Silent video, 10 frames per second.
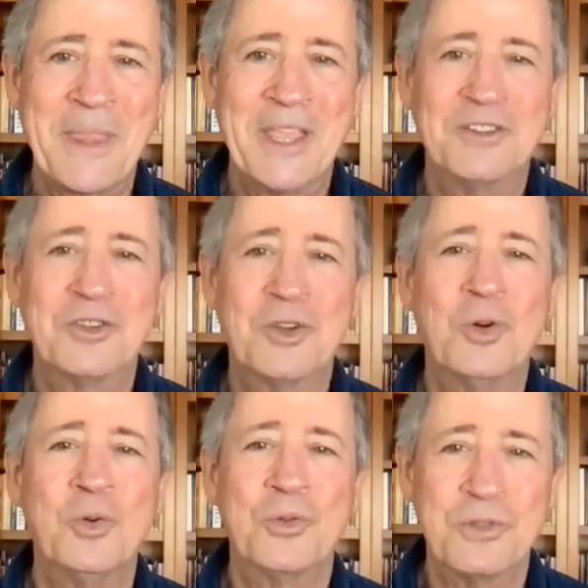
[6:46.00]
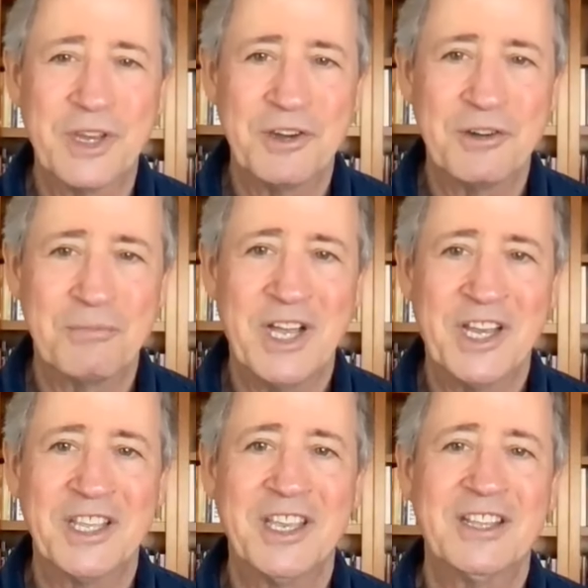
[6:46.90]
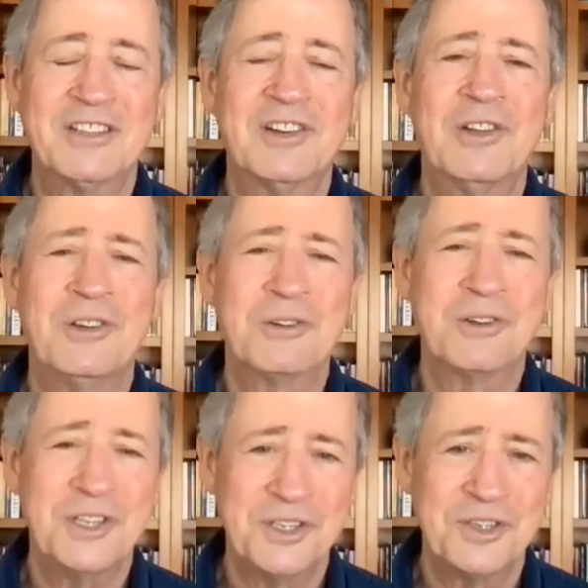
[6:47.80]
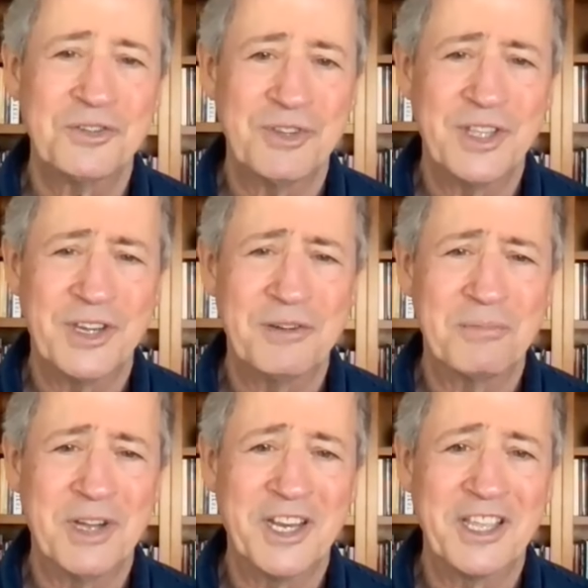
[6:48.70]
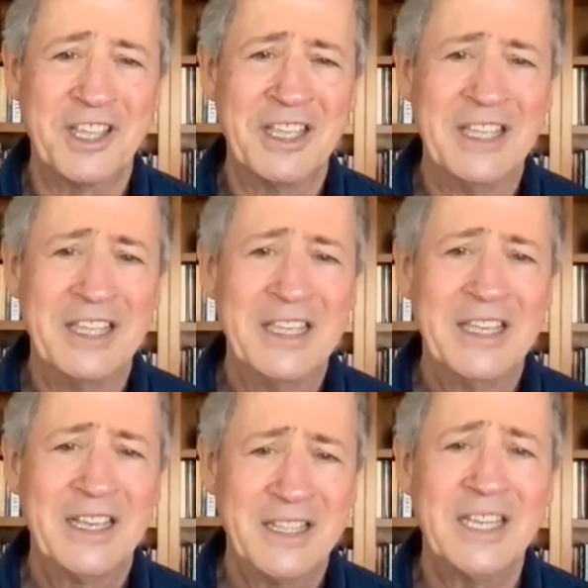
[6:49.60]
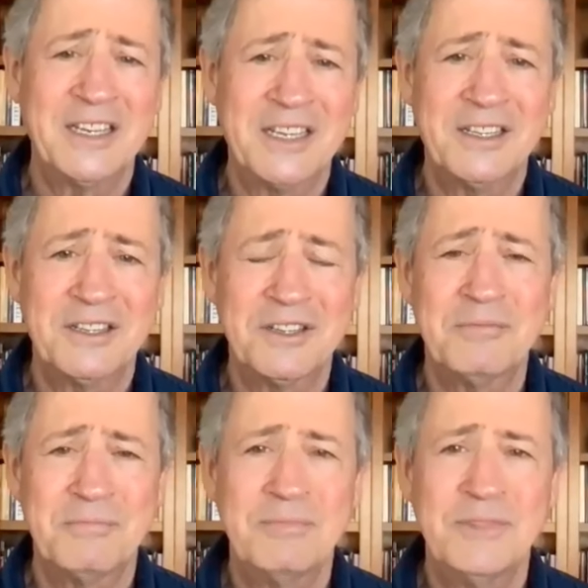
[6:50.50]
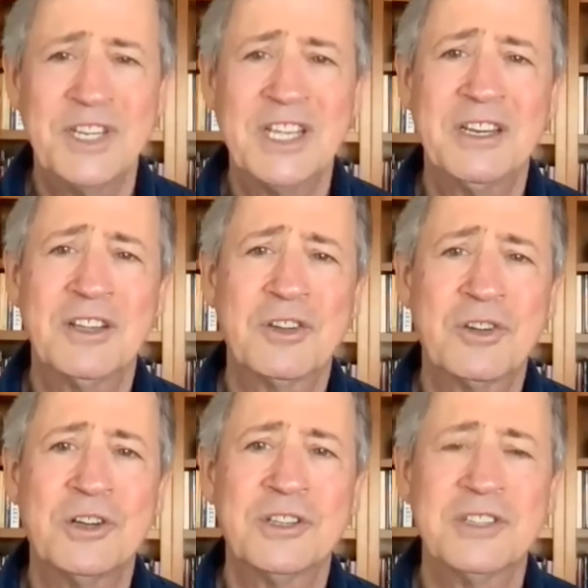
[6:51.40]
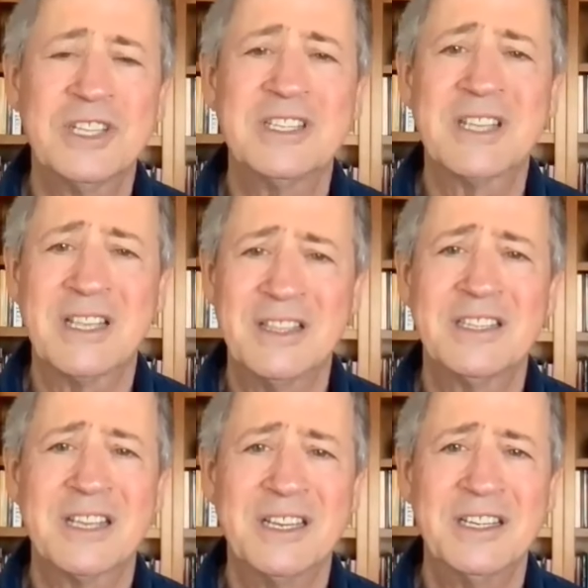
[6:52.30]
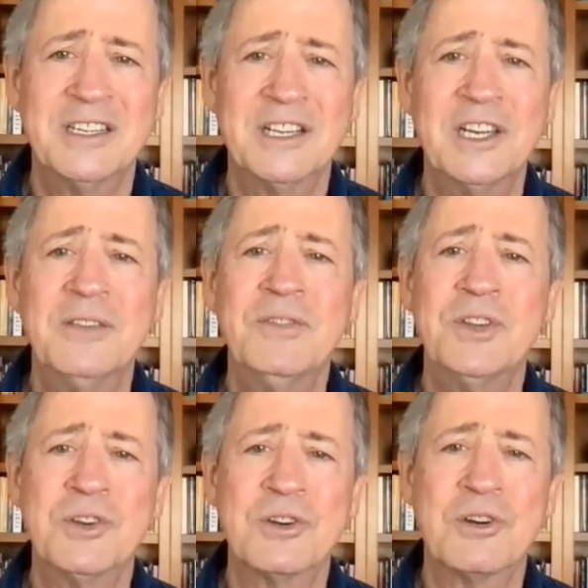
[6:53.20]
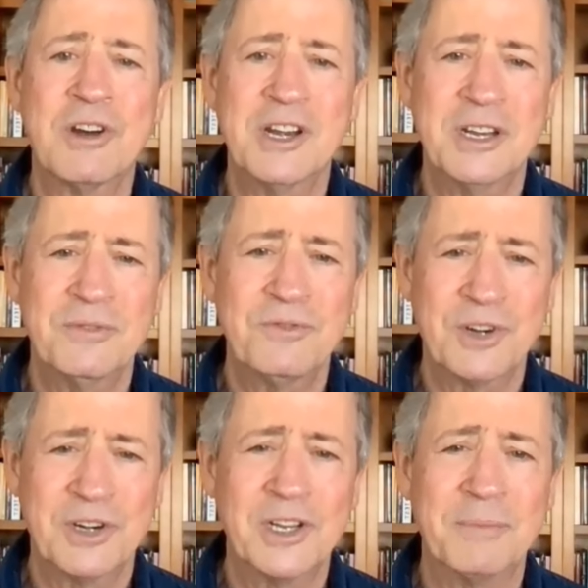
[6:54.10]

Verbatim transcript: It's older than your body. It has a longer history than your body. And that does tend to cause this, this idea to live in your heart differently